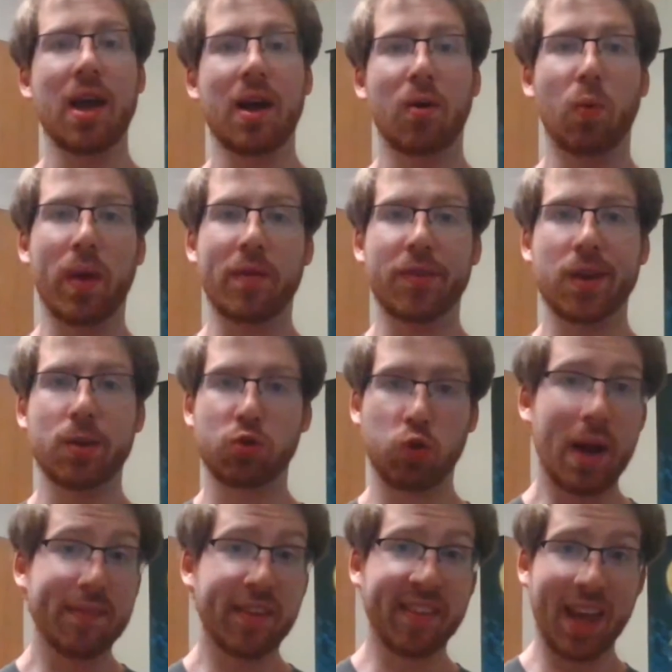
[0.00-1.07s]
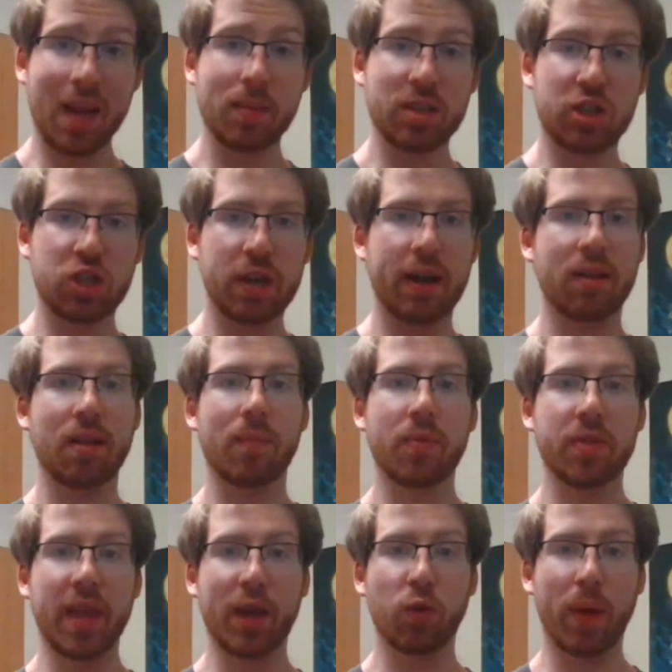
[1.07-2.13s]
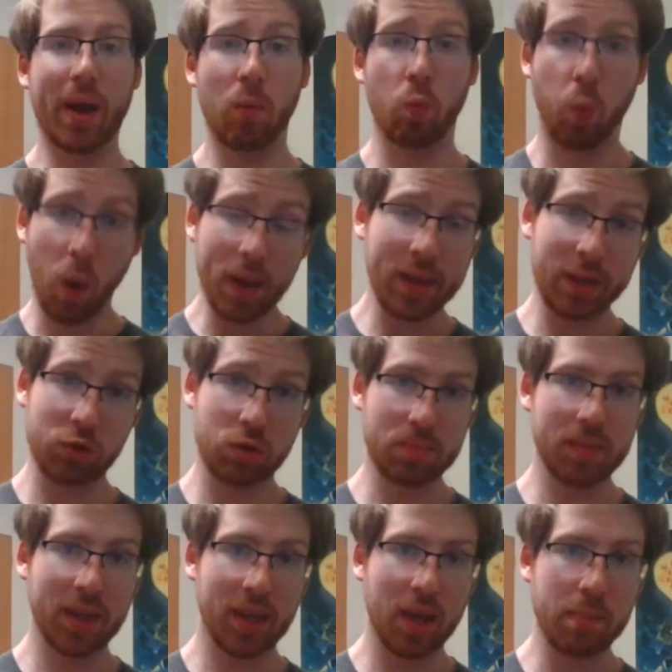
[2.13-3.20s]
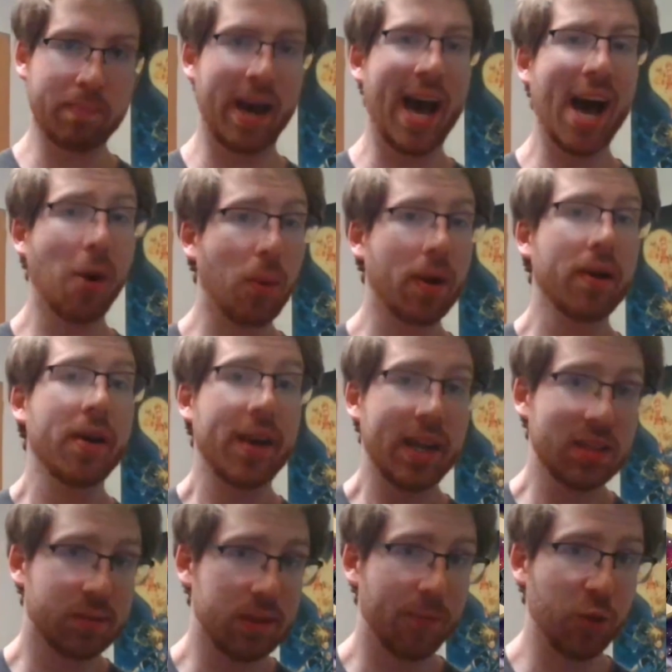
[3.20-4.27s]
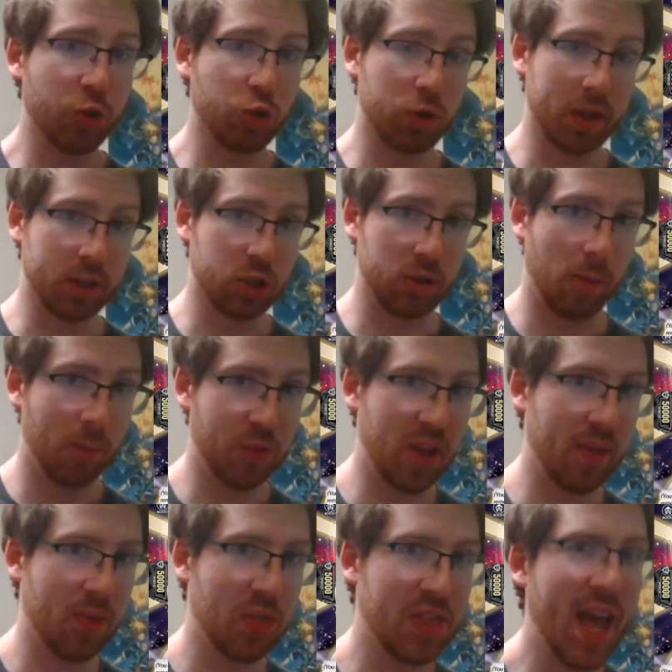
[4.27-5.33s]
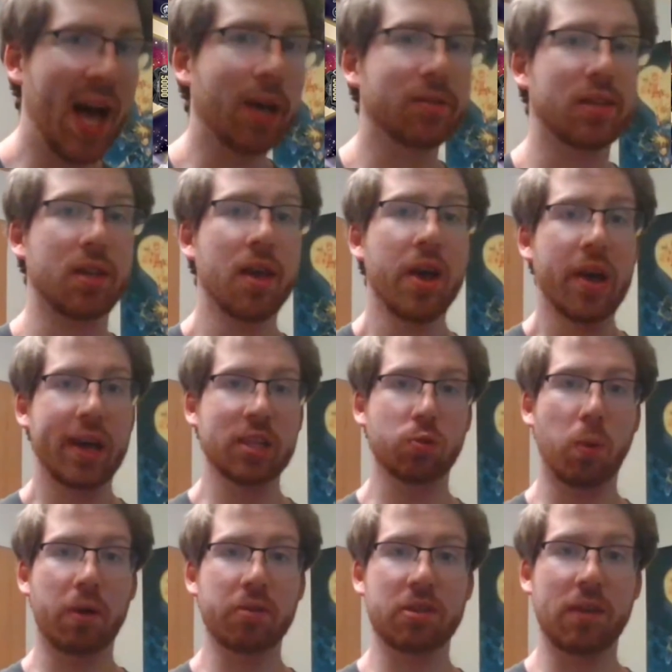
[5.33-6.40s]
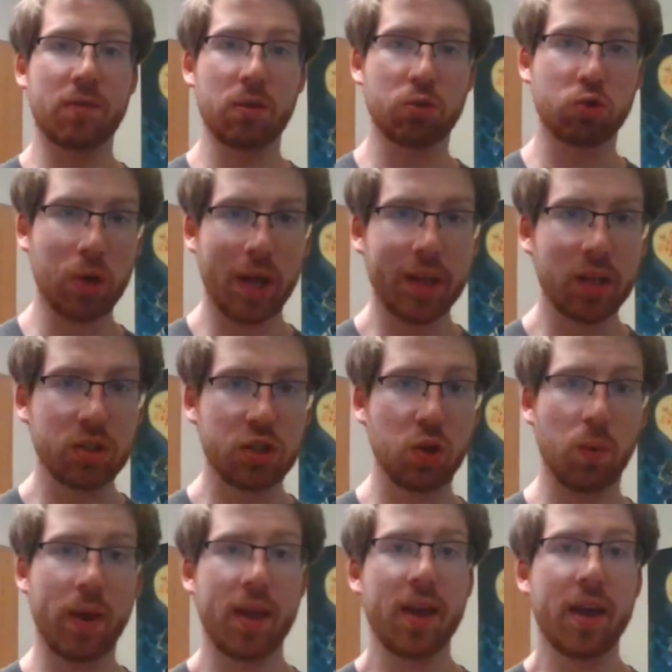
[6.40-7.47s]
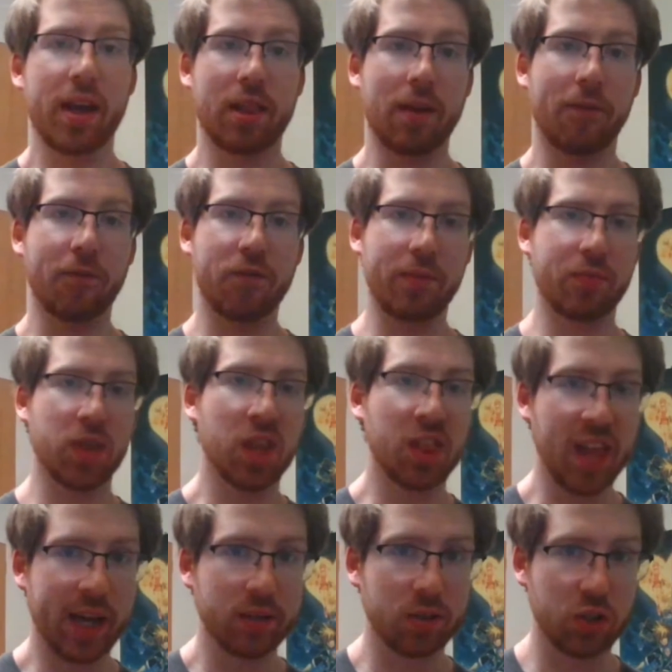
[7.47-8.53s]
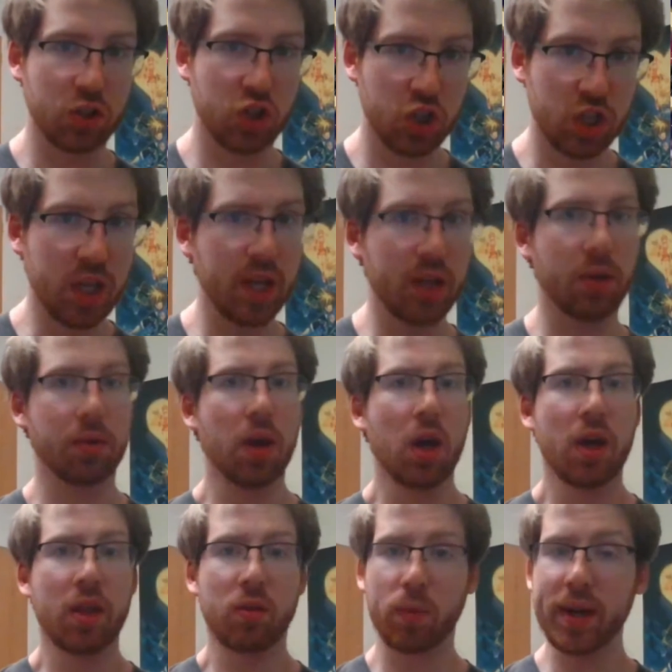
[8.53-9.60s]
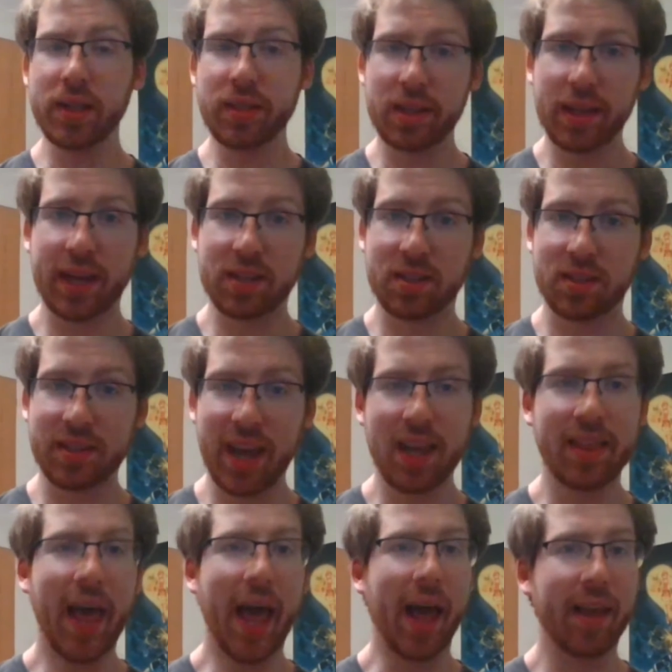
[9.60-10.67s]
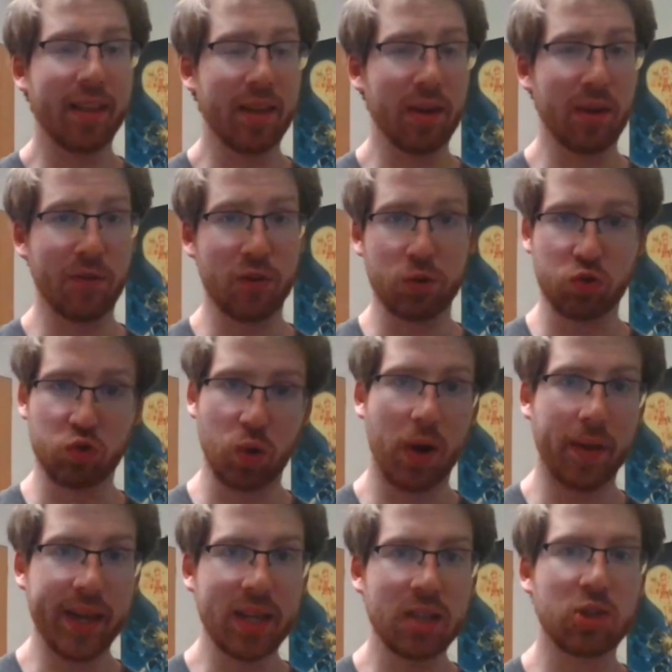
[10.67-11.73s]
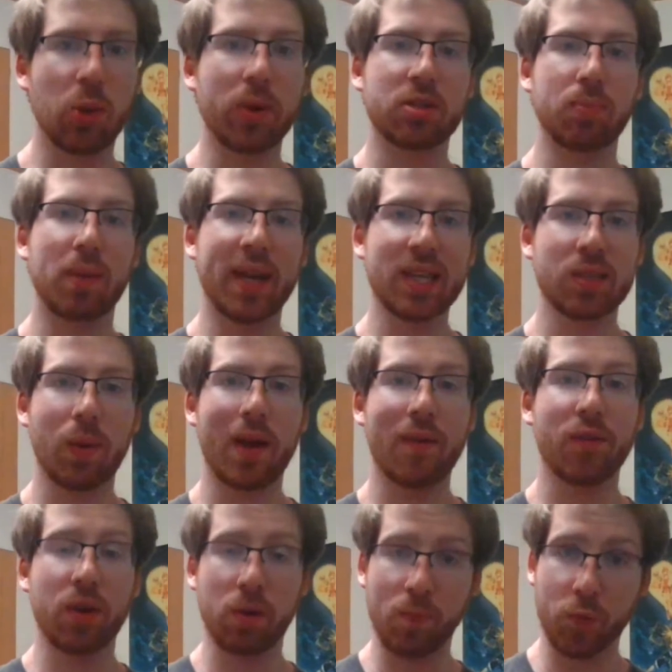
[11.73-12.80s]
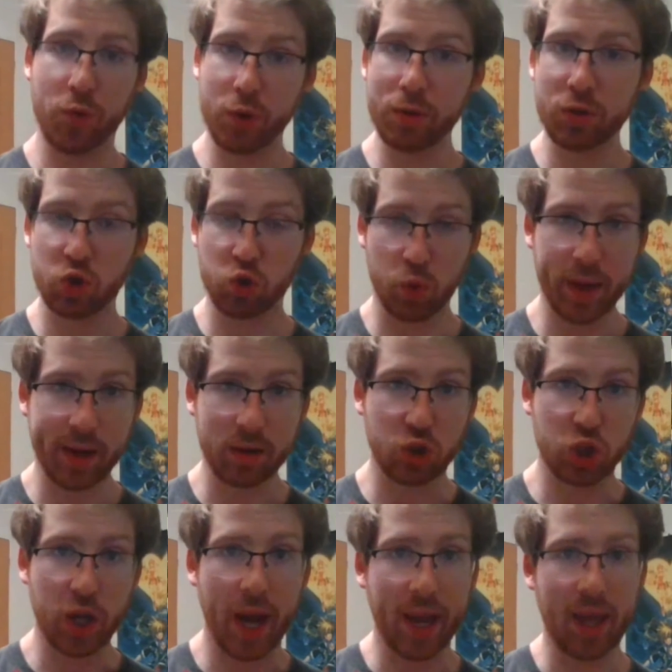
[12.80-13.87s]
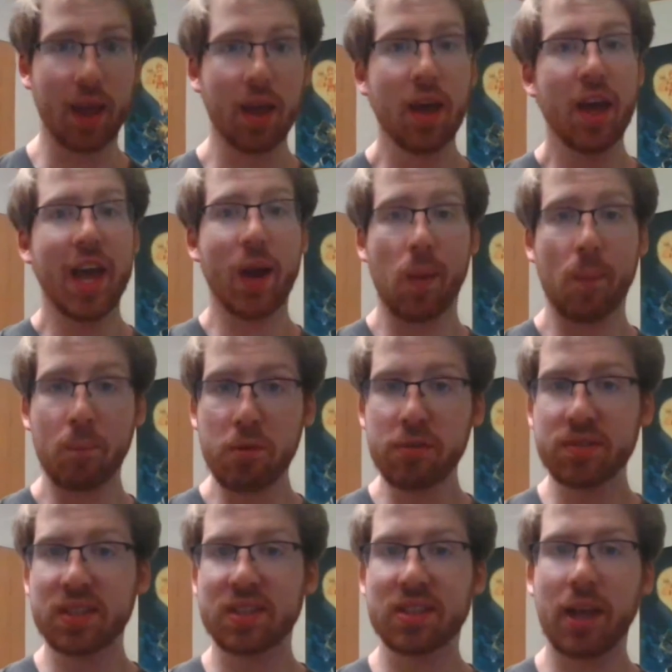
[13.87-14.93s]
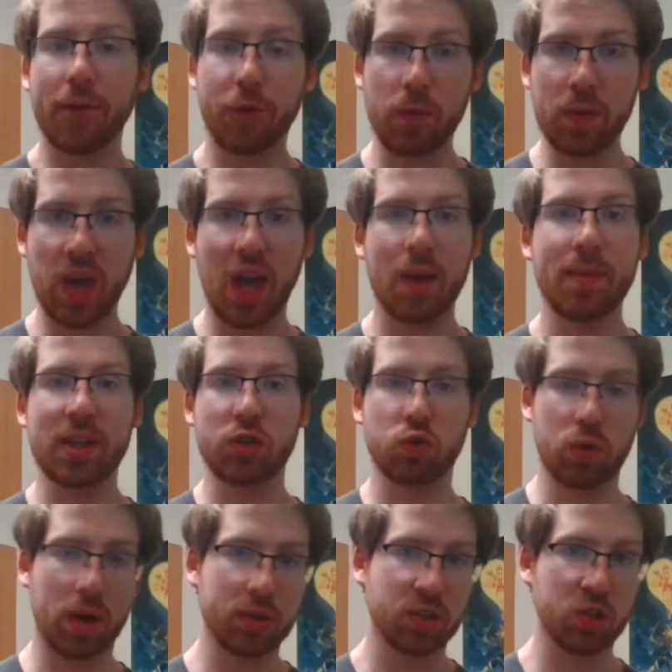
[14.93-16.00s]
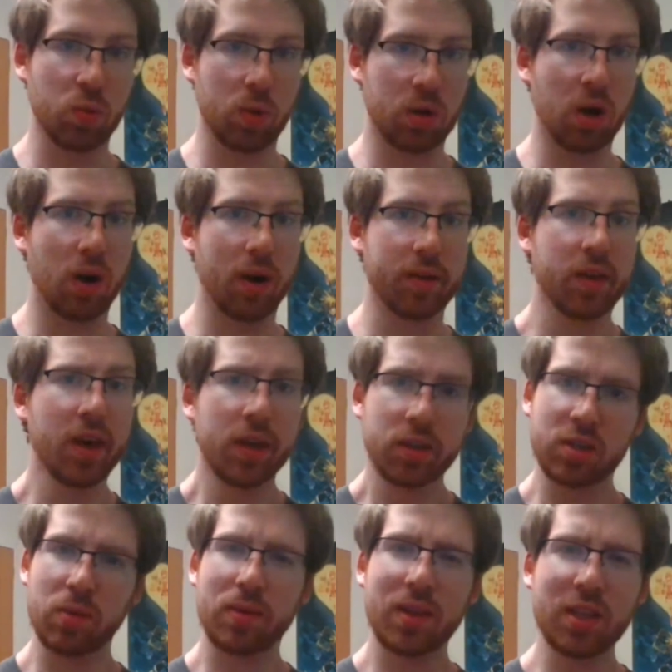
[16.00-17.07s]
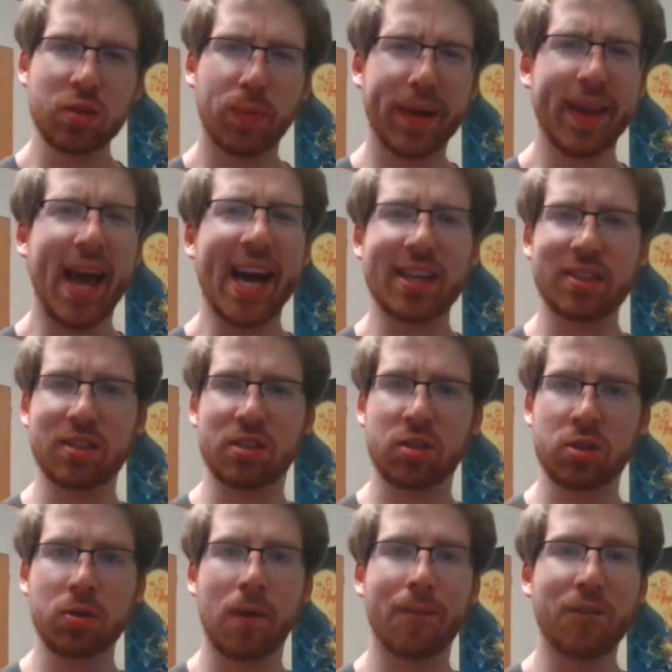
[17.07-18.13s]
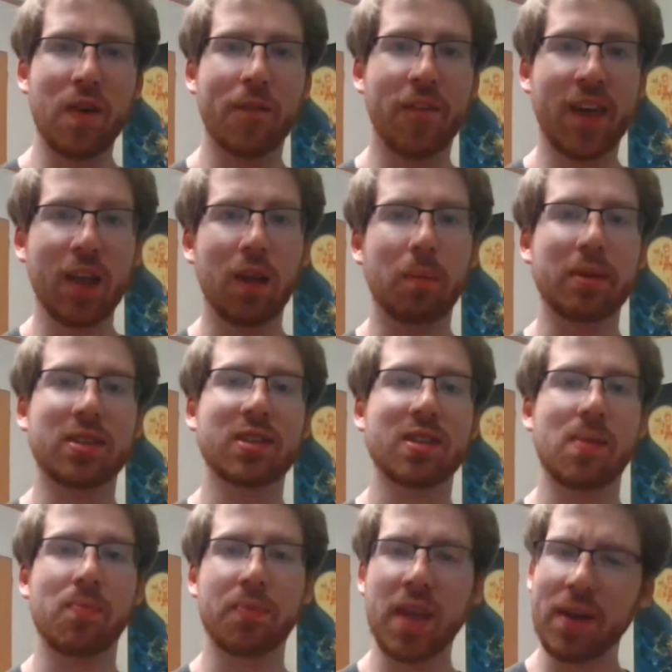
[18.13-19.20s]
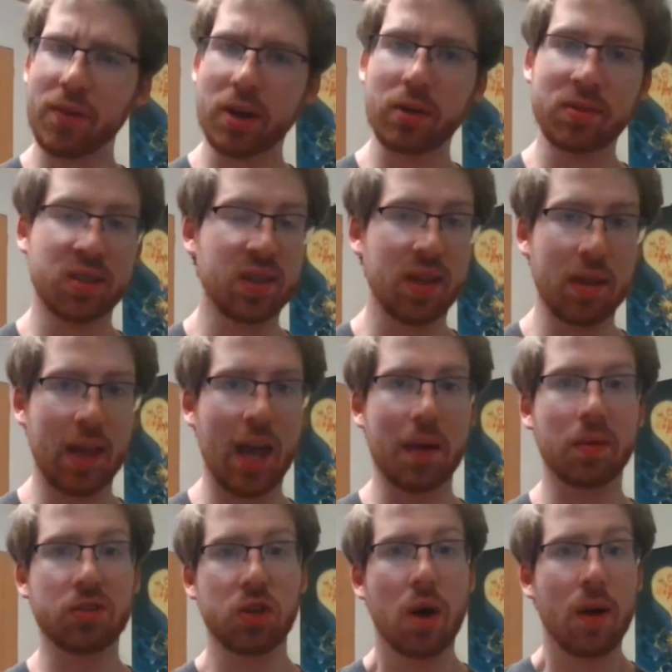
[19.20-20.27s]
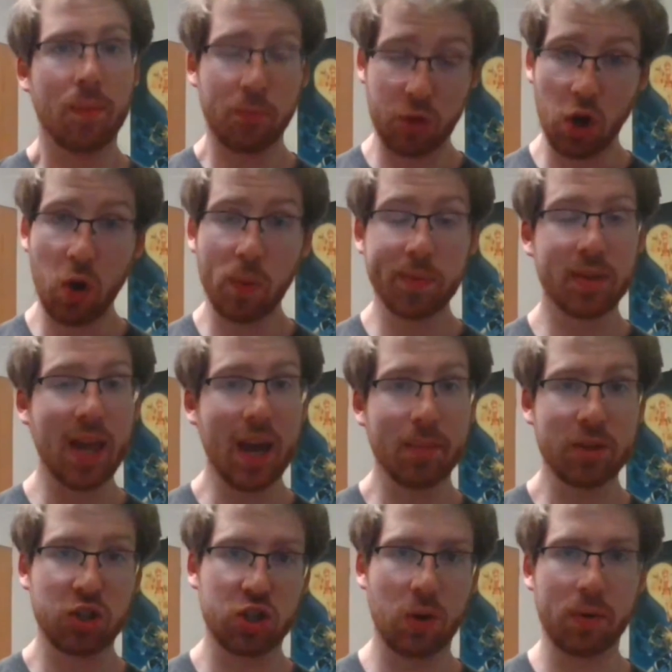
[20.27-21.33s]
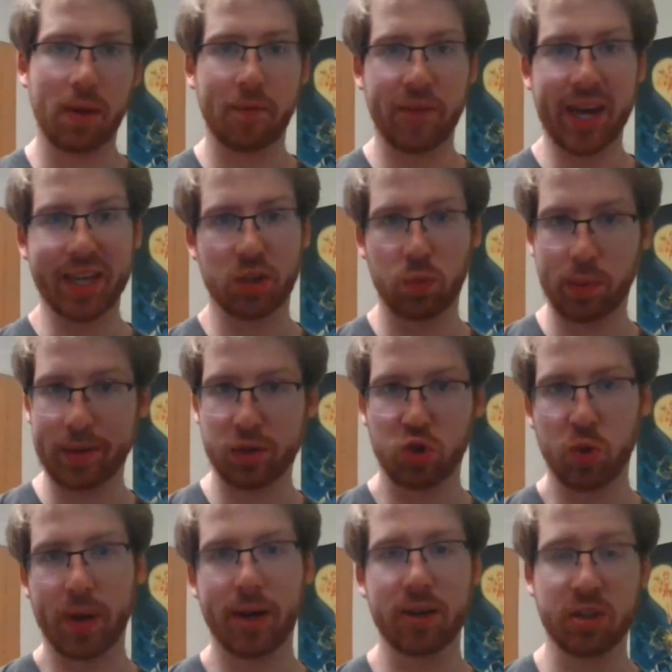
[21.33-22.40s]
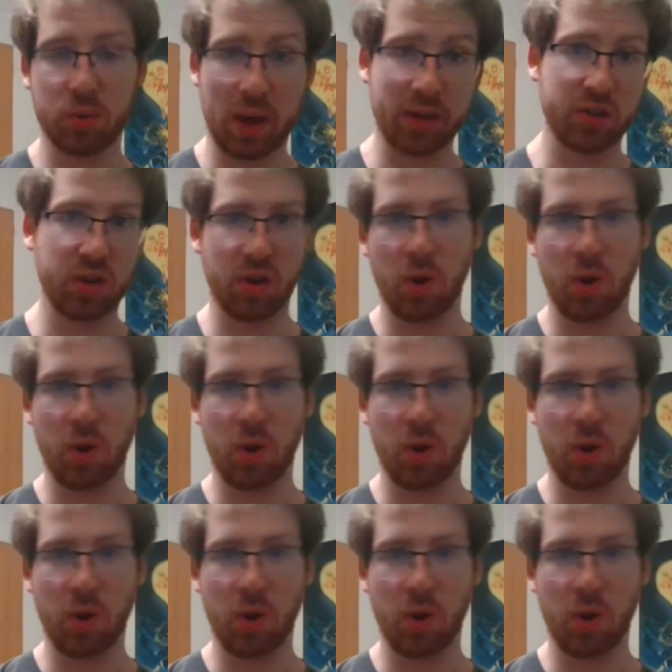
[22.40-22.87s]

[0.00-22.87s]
Whenever you drive or damage check them, they grant 100 million power instead of the traditional 10,000, as well as if you draw into it, it's a 50,000 shield. The reason I say that if you draw into it is because whenever you do trigger check it, it removes itself from game and draws you a card. So in this way, it acts as a pseudo 5th heal, but since it never goes to the damage, no damage zone effects will trigger, as well as you